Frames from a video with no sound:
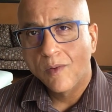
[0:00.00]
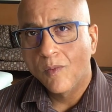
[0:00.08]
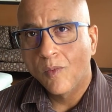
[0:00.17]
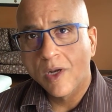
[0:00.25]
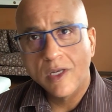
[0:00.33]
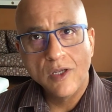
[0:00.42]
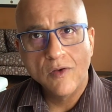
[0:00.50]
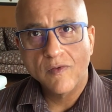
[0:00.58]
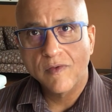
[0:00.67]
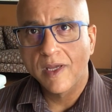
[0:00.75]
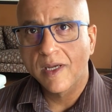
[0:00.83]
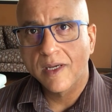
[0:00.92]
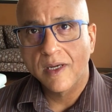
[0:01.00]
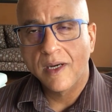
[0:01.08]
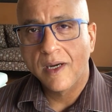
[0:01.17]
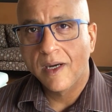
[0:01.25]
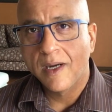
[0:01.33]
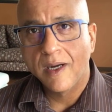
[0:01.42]
What do you think,
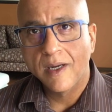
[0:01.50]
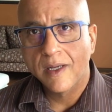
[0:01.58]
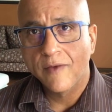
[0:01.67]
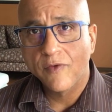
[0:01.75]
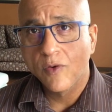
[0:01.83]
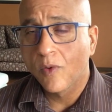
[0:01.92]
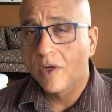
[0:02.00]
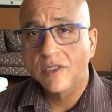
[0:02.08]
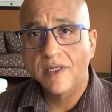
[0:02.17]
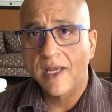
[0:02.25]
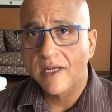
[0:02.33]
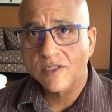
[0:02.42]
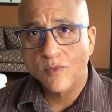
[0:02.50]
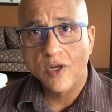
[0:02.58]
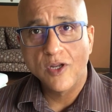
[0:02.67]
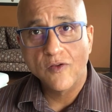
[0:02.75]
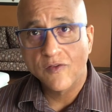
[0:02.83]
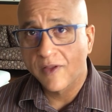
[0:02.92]
if you were to guess, what
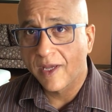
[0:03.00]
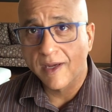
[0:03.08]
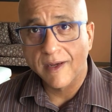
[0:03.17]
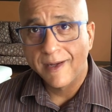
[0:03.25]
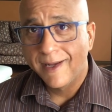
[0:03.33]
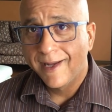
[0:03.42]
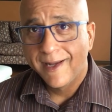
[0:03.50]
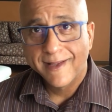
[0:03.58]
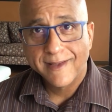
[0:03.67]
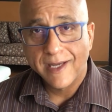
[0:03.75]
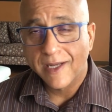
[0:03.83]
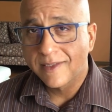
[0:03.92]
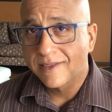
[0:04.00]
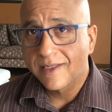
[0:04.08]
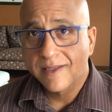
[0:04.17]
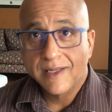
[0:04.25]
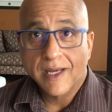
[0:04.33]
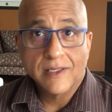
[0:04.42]
do you think that
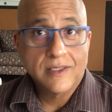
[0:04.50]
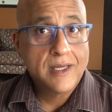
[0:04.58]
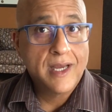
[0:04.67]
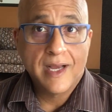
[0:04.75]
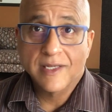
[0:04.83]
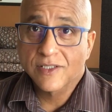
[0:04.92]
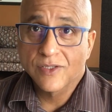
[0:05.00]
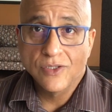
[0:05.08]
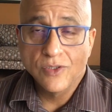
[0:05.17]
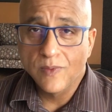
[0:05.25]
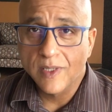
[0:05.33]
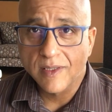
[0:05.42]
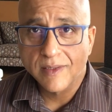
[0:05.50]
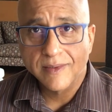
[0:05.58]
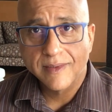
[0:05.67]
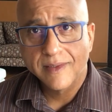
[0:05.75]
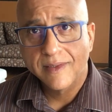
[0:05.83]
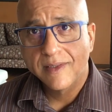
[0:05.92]
has to do with?
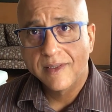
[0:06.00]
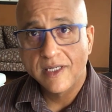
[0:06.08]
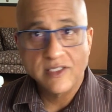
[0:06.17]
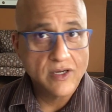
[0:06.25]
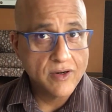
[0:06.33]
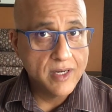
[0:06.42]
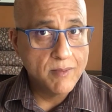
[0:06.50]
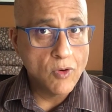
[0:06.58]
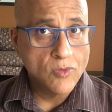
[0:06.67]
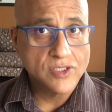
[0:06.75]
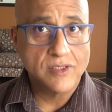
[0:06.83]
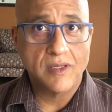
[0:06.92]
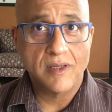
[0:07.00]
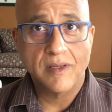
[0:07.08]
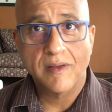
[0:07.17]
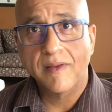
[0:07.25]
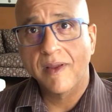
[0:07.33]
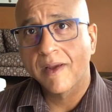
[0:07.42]
Is there an emotional
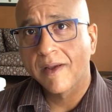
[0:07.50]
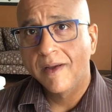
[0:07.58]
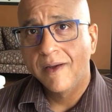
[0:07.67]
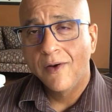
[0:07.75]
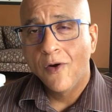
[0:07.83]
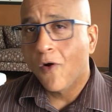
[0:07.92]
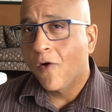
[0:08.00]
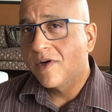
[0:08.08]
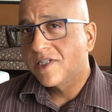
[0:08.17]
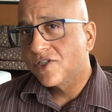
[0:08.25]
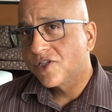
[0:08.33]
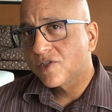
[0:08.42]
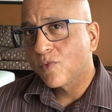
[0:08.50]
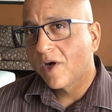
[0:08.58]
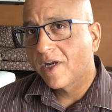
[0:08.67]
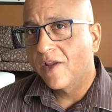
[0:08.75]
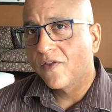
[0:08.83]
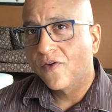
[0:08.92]
thing? Or is it just
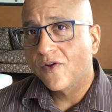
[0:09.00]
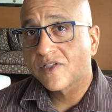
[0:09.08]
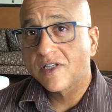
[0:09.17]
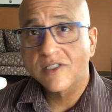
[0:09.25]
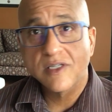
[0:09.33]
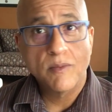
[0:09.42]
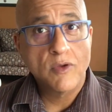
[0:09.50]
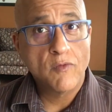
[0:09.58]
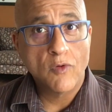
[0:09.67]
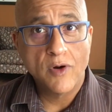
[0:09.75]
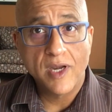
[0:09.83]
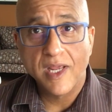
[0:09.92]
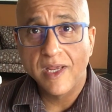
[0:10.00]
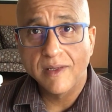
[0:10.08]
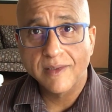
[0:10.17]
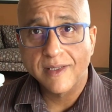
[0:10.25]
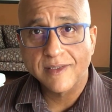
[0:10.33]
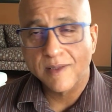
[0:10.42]
working through your system? You've already healed it.